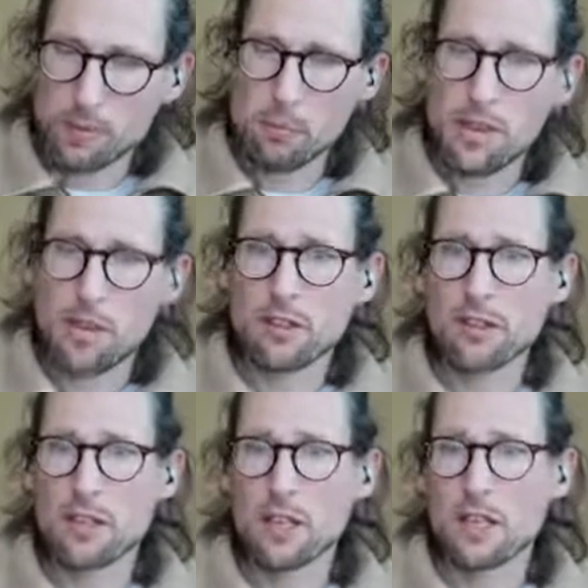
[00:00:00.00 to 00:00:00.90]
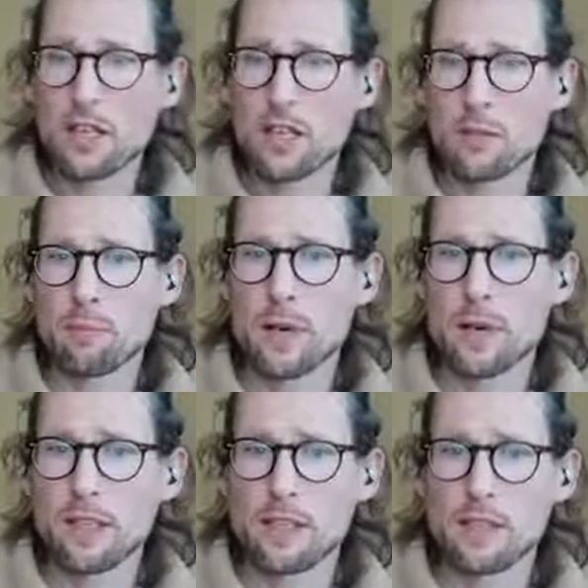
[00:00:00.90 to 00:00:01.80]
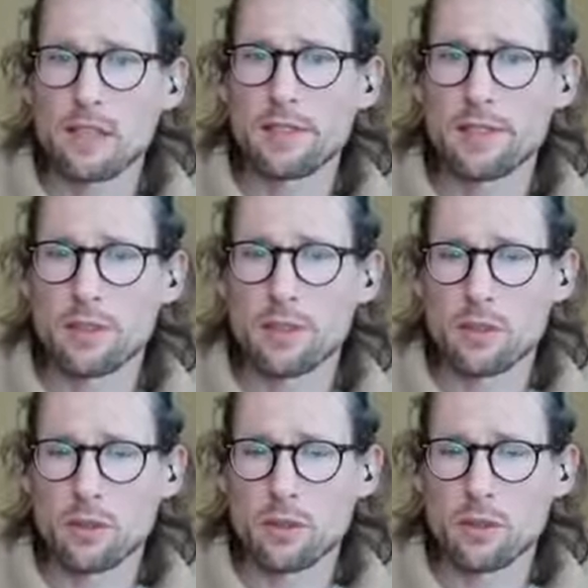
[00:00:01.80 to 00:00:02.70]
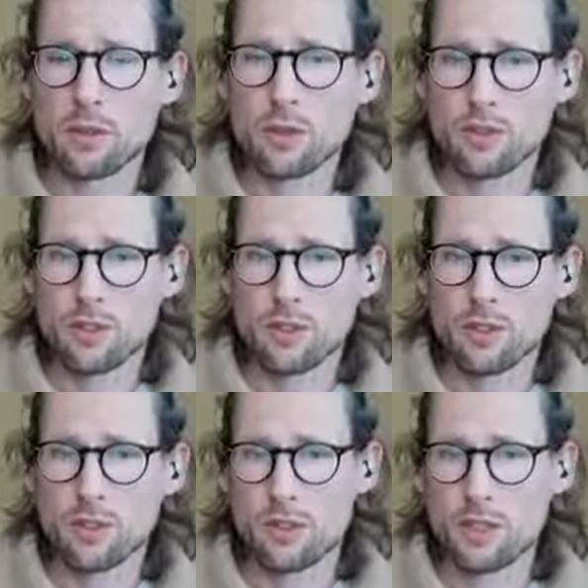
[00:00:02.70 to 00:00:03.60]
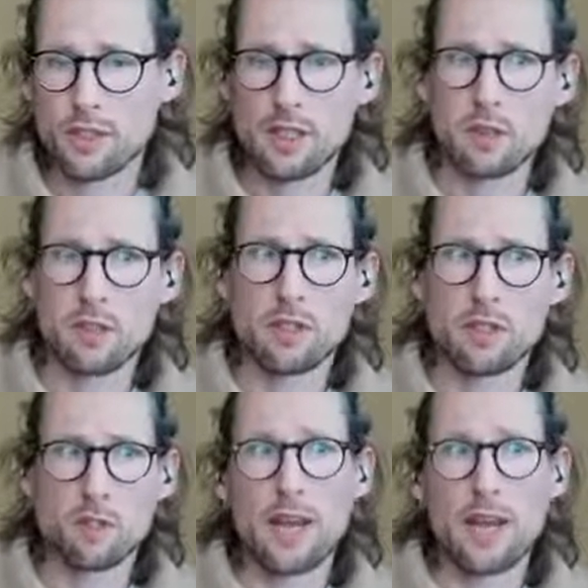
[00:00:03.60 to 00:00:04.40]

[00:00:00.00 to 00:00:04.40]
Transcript: so it's about creating respect and conversational culture for the design team.